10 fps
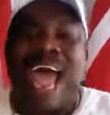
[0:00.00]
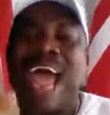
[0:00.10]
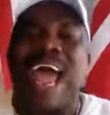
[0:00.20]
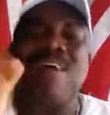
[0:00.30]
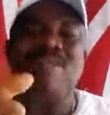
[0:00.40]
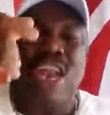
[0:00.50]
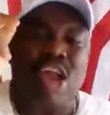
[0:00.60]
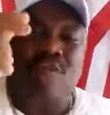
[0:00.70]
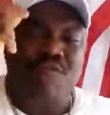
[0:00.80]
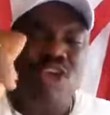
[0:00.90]
I have a
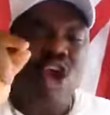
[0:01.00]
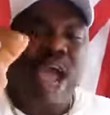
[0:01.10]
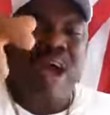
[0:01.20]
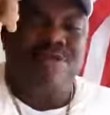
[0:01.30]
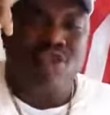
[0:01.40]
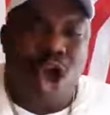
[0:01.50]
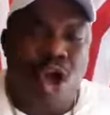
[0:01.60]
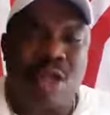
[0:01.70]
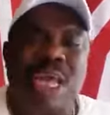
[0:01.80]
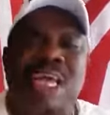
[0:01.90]
lot of video I have
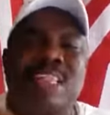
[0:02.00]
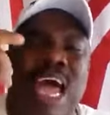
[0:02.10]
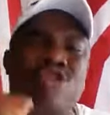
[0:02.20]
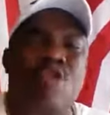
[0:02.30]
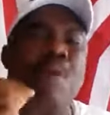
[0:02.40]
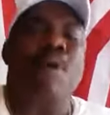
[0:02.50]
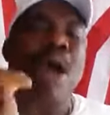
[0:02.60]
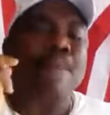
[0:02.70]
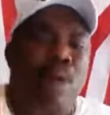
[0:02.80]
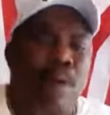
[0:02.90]
stopped that you people
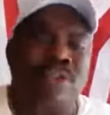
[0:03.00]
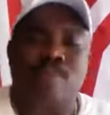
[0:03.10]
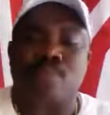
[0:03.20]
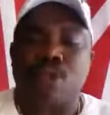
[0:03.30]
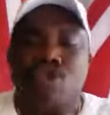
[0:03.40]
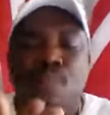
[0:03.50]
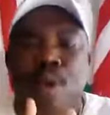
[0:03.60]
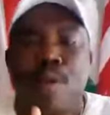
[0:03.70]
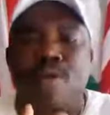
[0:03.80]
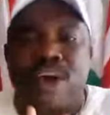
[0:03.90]
are promoting. You
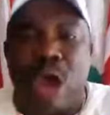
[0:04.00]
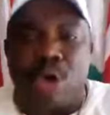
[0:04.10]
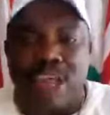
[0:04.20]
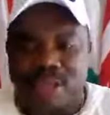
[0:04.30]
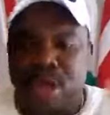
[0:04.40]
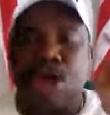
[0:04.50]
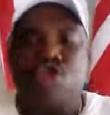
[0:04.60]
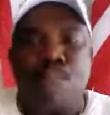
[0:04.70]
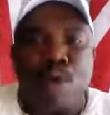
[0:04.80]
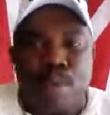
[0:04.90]
promote violence.
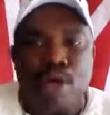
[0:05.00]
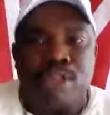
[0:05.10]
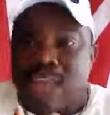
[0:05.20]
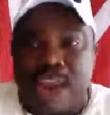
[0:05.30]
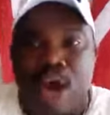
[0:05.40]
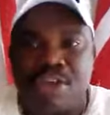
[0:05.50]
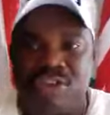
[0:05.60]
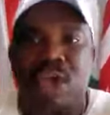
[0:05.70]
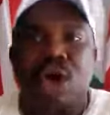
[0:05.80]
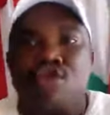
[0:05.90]
You promote
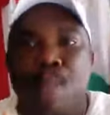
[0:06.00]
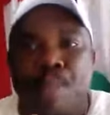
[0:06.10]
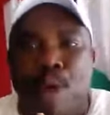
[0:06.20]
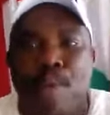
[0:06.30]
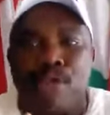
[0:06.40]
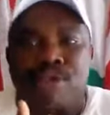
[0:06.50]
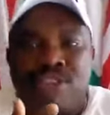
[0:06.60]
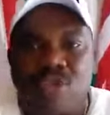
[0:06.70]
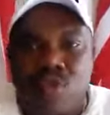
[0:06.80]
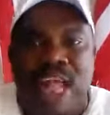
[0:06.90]
terrorism. You promote
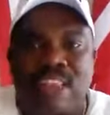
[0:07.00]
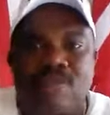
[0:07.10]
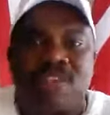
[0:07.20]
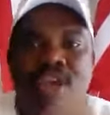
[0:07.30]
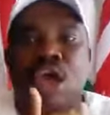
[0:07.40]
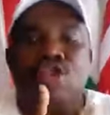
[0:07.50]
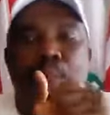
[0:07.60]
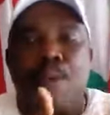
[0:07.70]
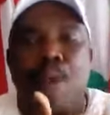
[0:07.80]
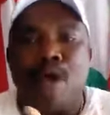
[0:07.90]
sexual activity. You
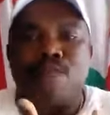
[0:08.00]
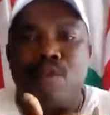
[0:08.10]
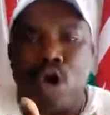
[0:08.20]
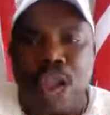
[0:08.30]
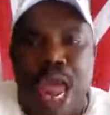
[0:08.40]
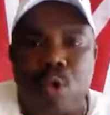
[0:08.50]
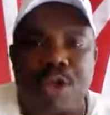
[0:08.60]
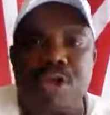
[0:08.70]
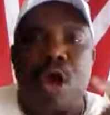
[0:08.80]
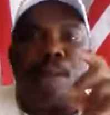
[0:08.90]
promote vulgar
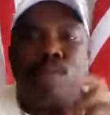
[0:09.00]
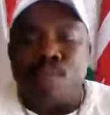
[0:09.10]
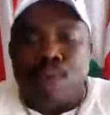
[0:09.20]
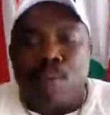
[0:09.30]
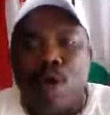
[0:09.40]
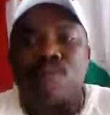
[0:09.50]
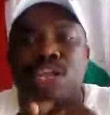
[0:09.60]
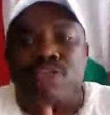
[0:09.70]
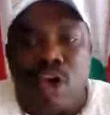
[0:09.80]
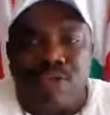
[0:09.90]
language. You promote
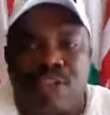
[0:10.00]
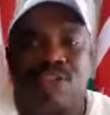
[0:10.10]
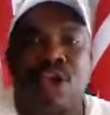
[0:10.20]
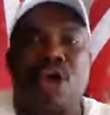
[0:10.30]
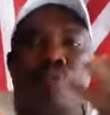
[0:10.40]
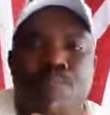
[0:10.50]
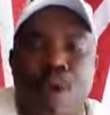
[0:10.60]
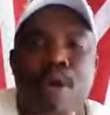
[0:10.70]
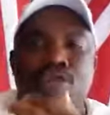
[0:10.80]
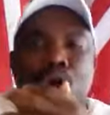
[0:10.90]
injustice. You
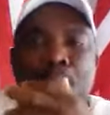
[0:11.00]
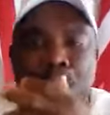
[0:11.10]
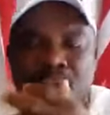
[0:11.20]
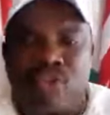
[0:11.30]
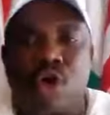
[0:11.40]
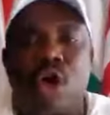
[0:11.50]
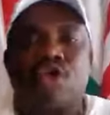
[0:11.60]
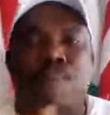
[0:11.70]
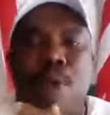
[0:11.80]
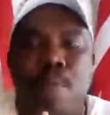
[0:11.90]
promote oppression.
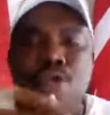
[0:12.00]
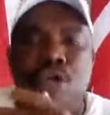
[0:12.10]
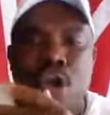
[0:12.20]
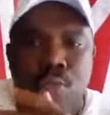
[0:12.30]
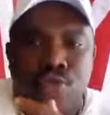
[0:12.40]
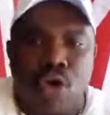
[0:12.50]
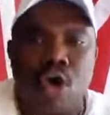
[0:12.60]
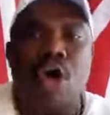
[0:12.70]
You promote corruption.